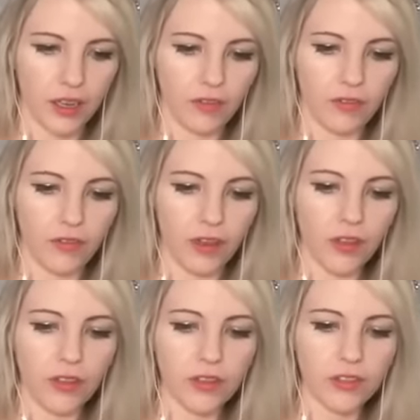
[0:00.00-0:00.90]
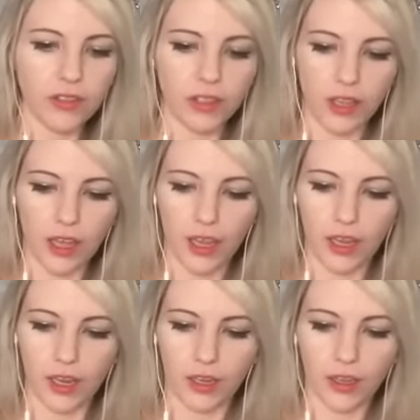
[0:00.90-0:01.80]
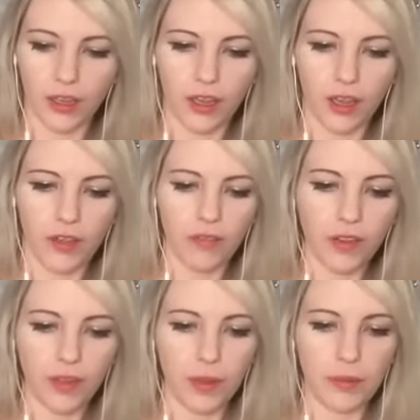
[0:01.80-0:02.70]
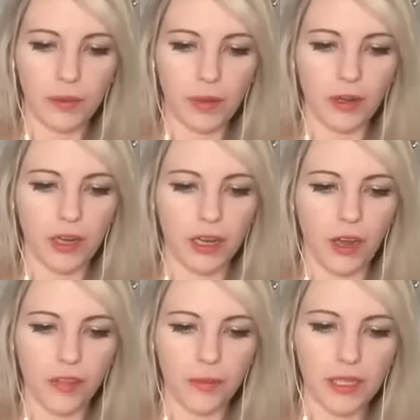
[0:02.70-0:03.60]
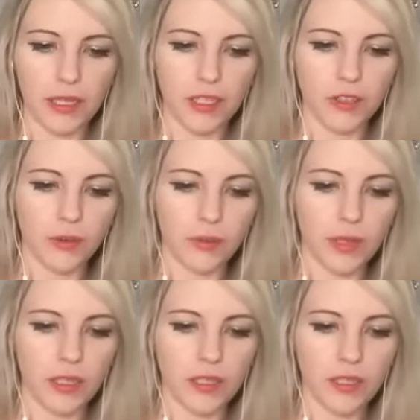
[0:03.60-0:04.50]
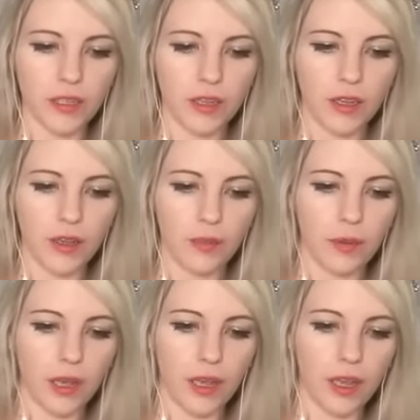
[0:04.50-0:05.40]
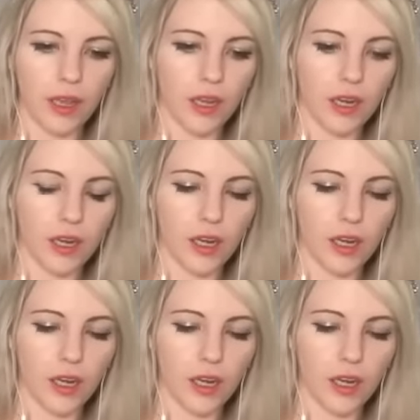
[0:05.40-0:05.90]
It feels like, I feel like maybe we already got the message from this, but